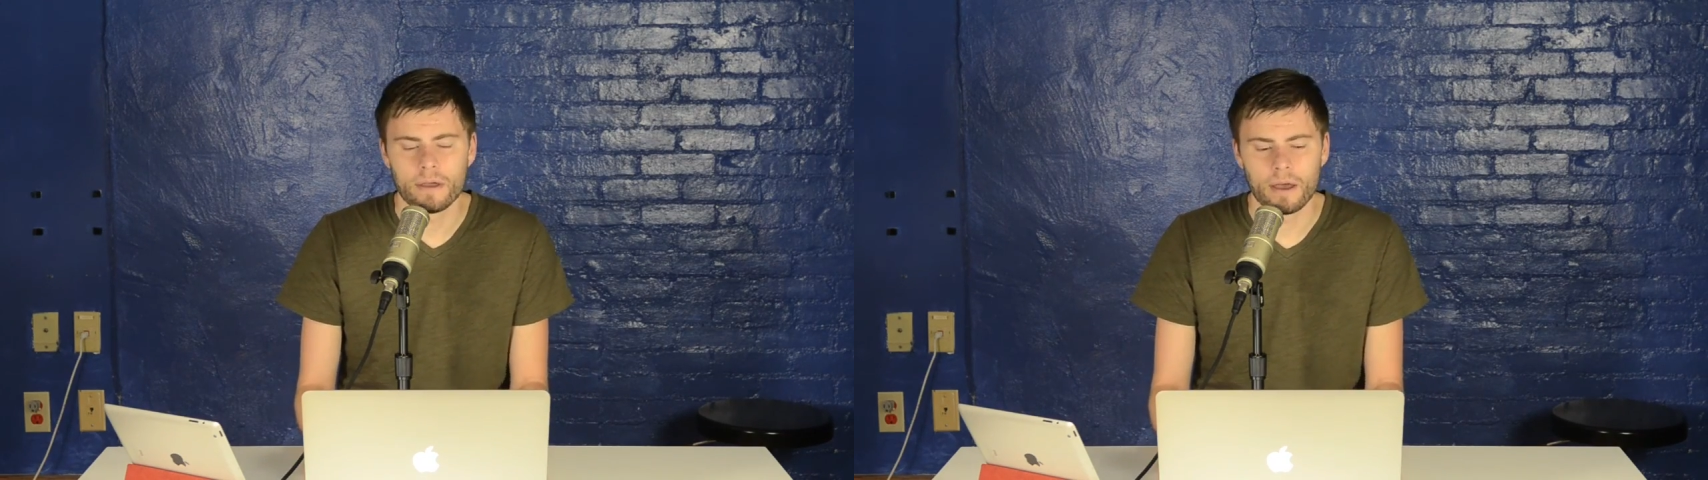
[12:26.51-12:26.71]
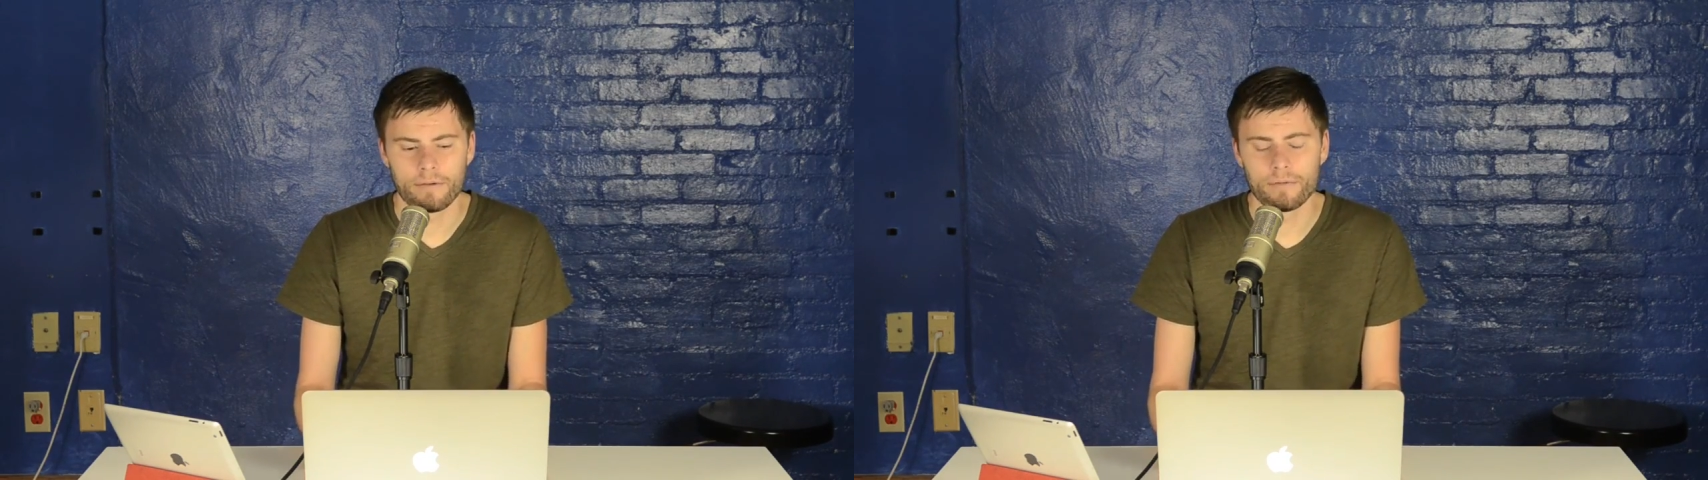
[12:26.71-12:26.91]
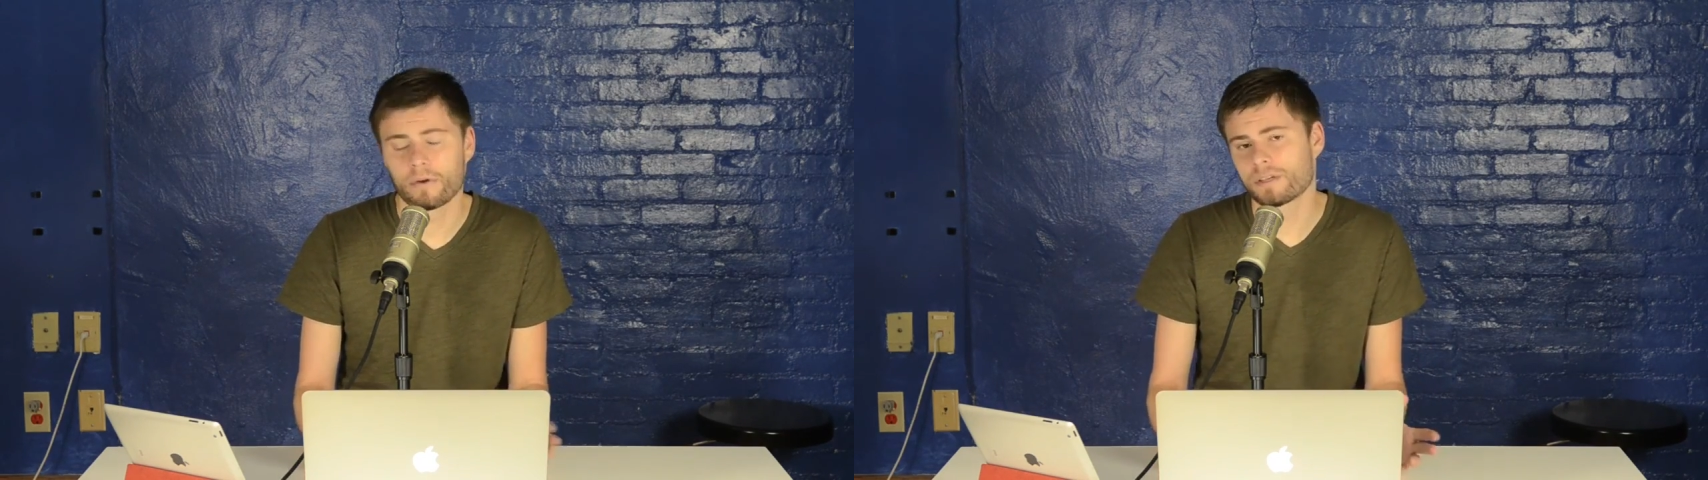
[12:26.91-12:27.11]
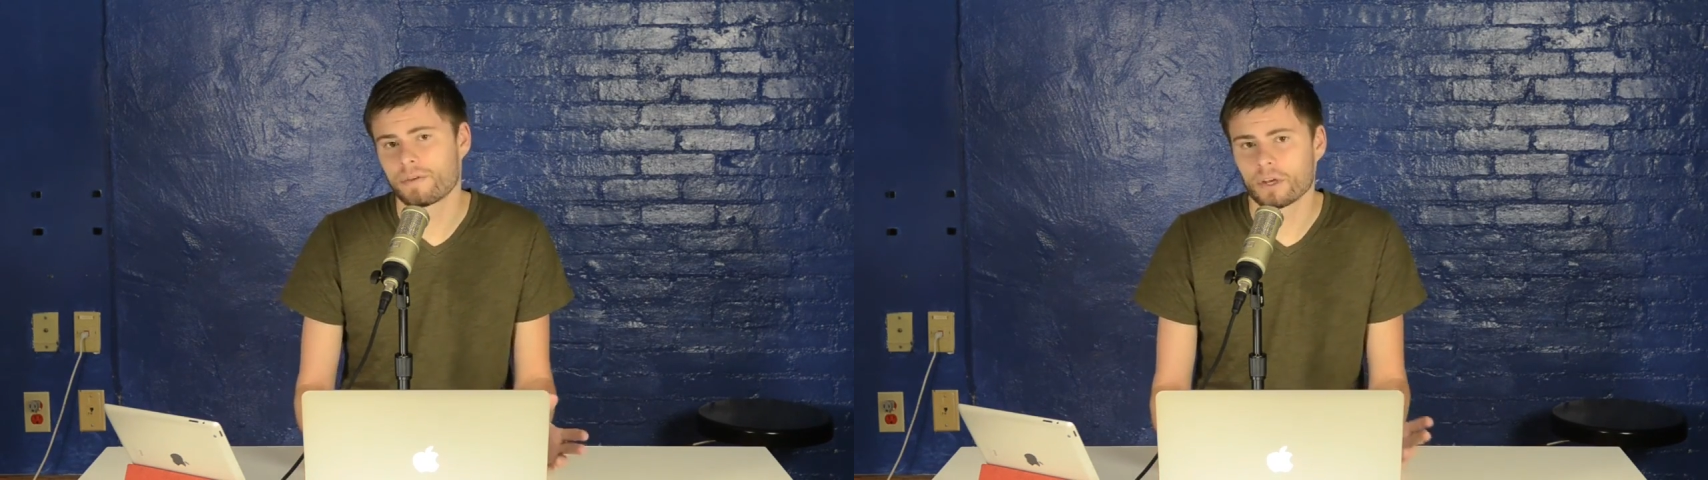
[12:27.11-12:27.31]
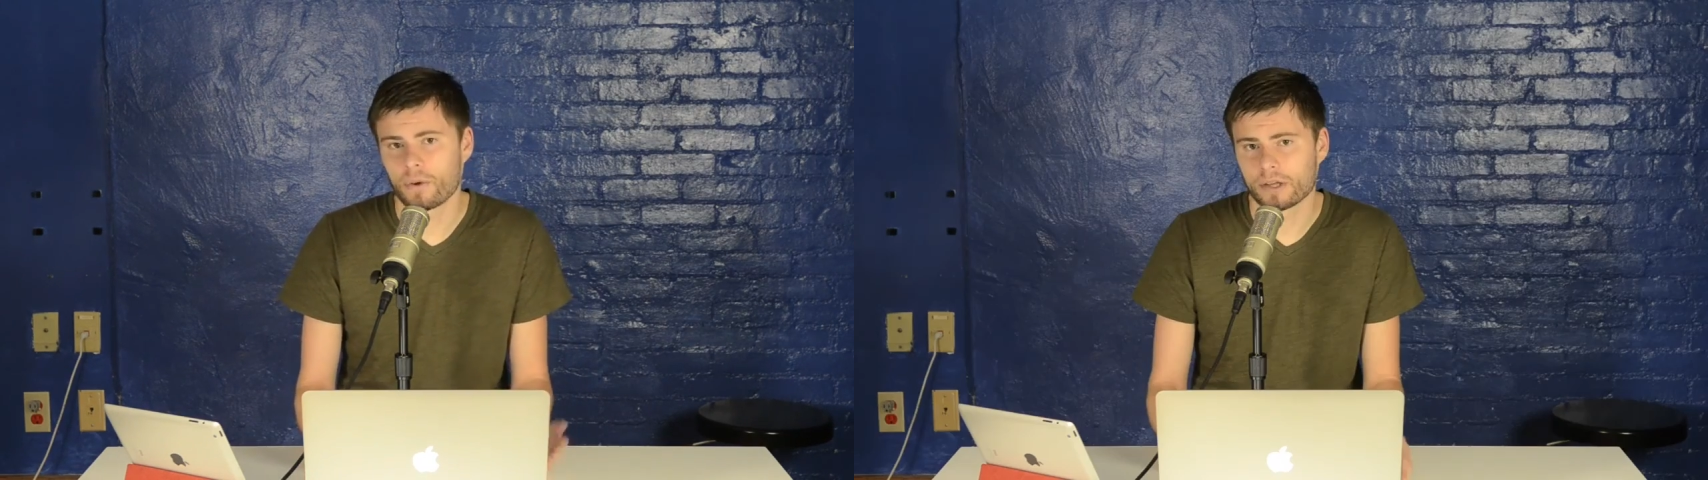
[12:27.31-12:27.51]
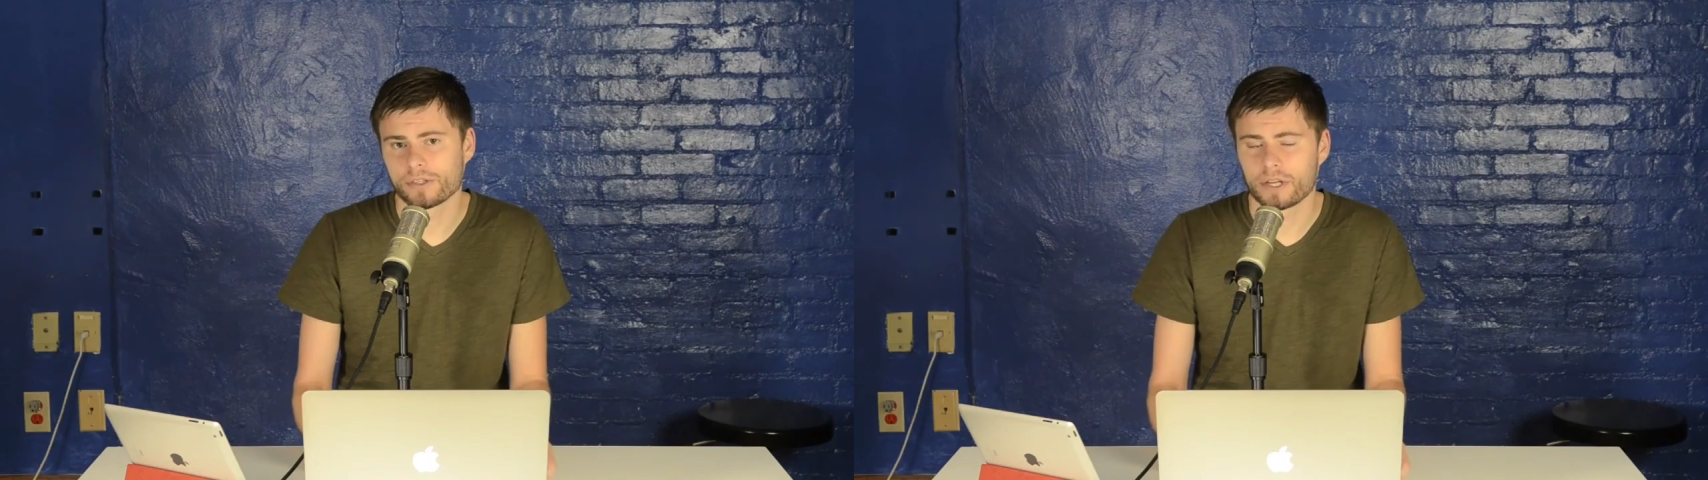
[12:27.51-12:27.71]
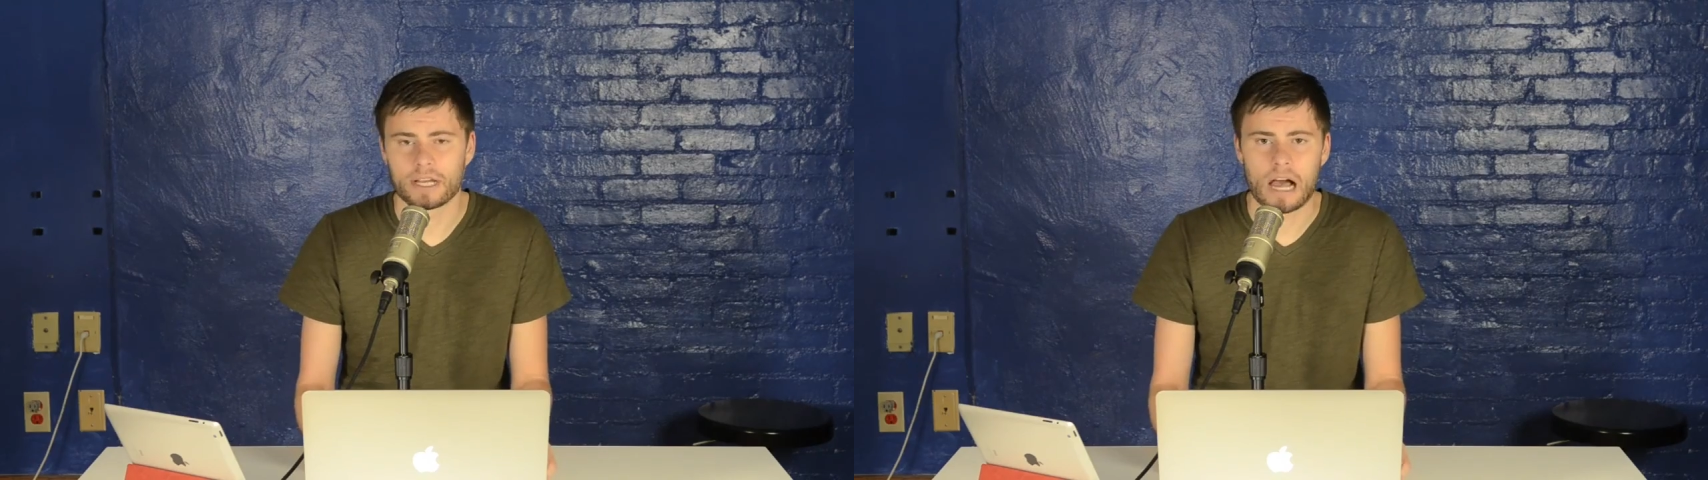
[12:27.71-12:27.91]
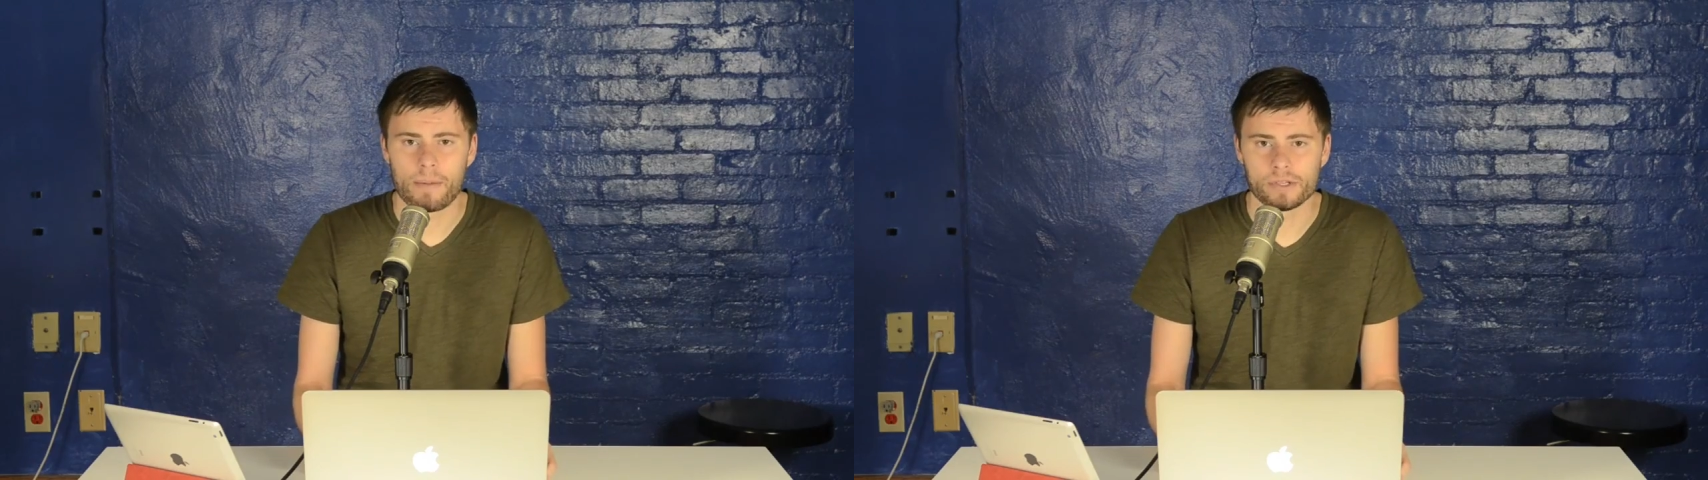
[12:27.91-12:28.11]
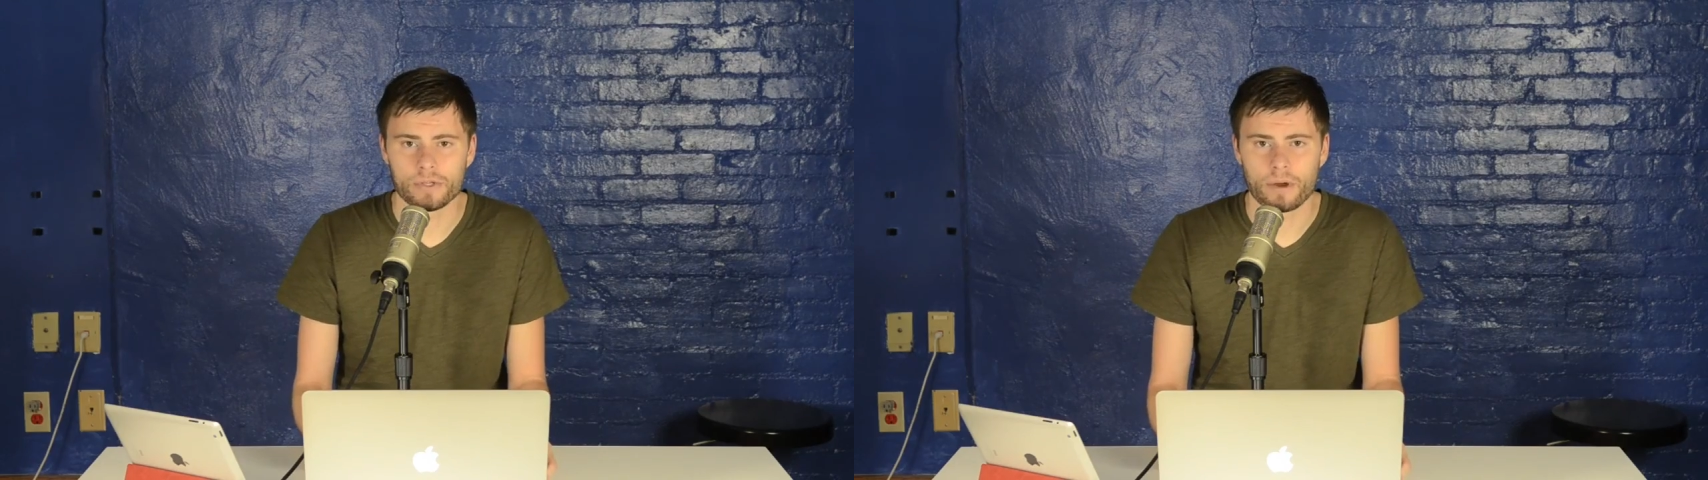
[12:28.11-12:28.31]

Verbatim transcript: Uh, if you folks have any questions, any comments